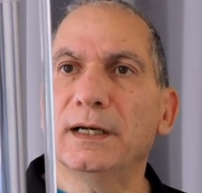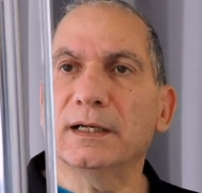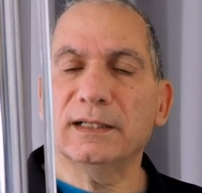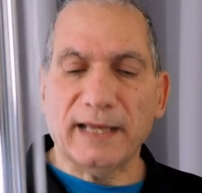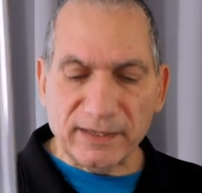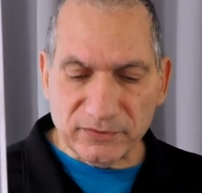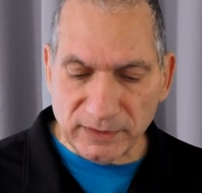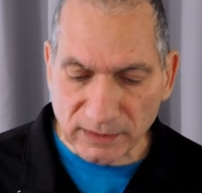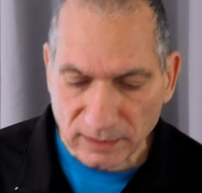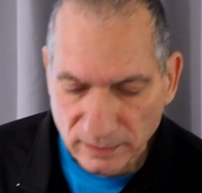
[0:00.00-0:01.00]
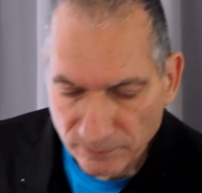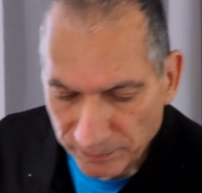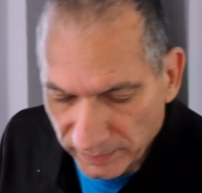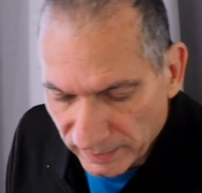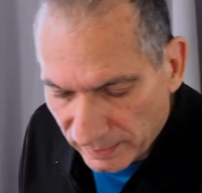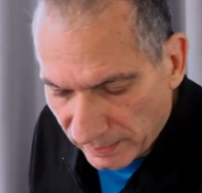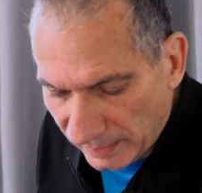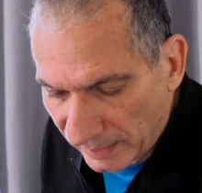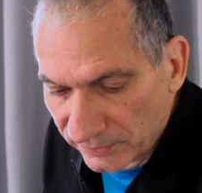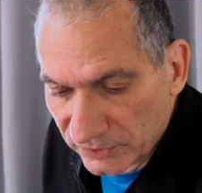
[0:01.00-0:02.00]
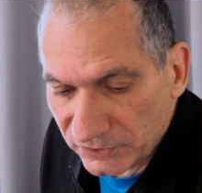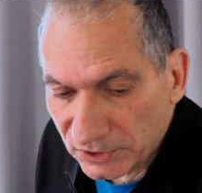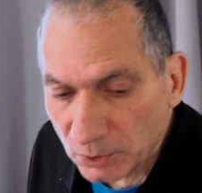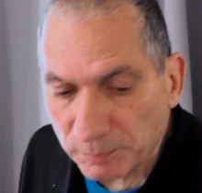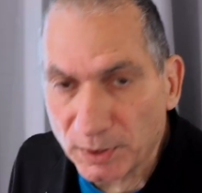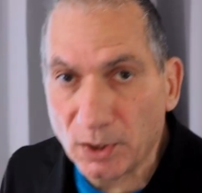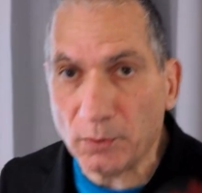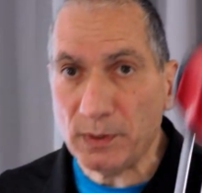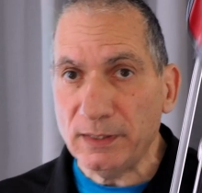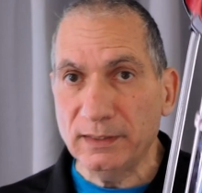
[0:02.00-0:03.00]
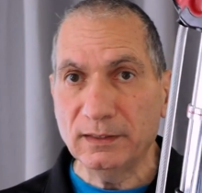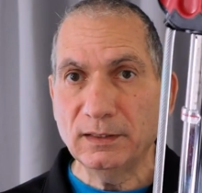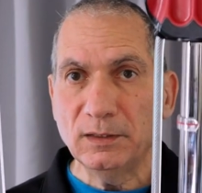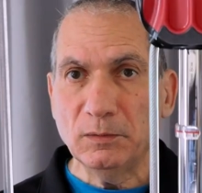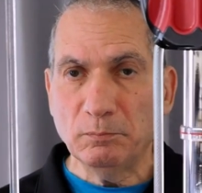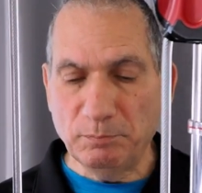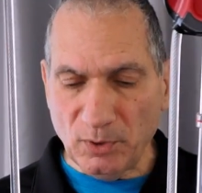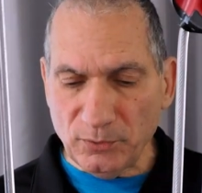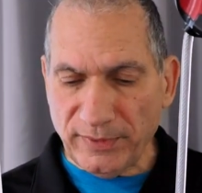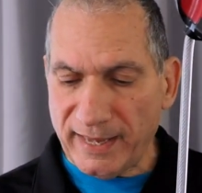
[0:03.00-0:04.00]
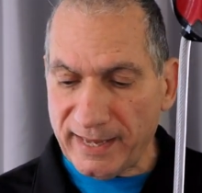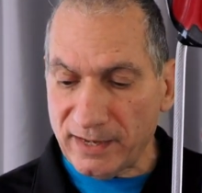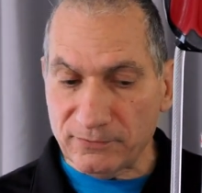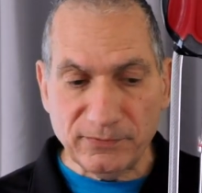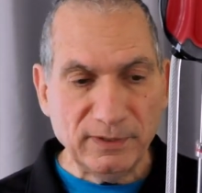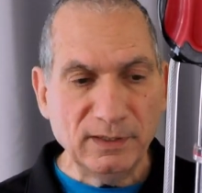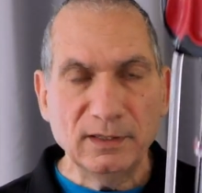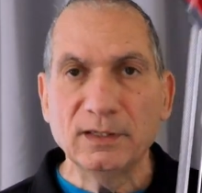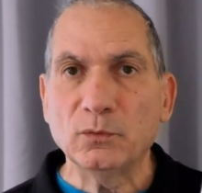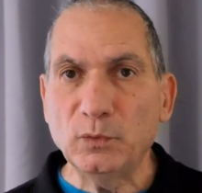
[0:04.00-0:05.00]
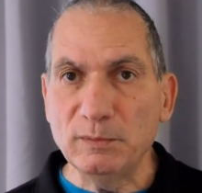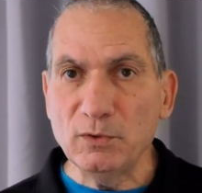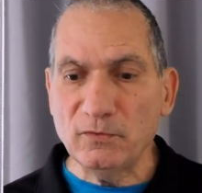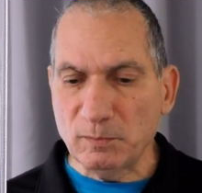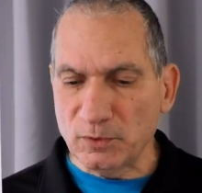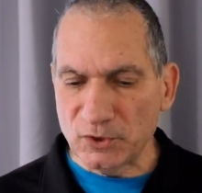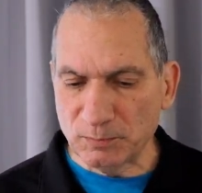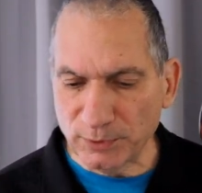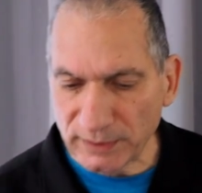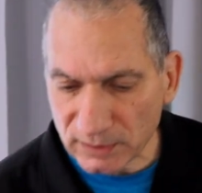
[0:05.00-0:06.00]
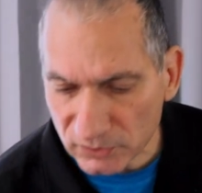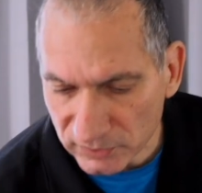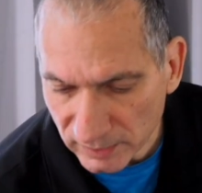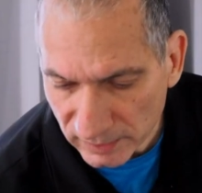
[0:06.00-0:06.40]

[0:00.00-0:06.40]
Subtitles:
Classic and the steel bow both have removable springs.